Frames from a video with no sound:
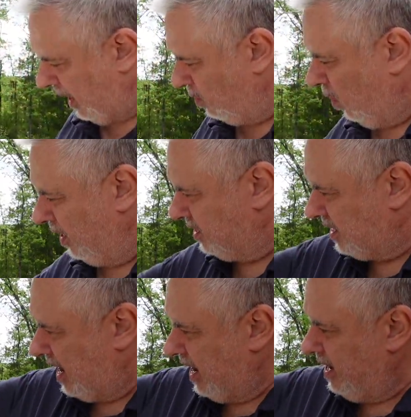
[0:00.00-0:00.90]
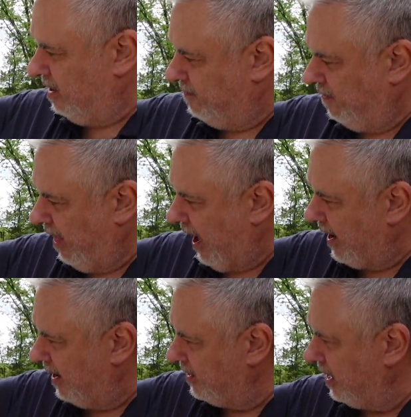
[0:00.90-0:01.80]
on one side and a flat
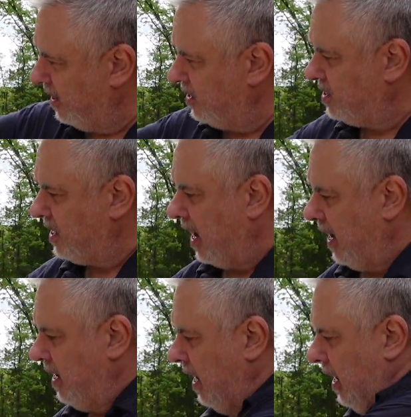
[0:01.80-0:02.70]
on the other side.